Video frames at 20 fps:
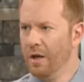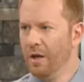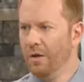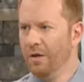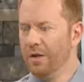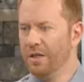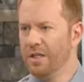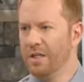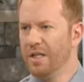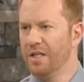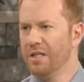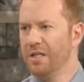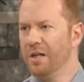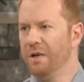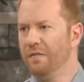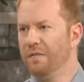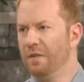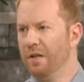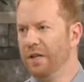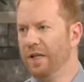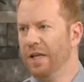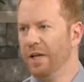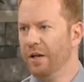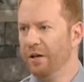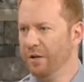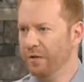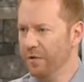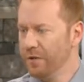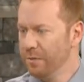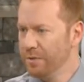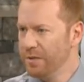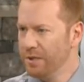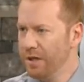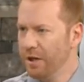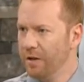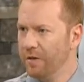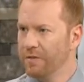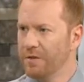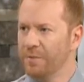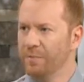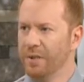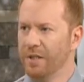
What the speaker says: Well, it's tough for the caregiver themselves,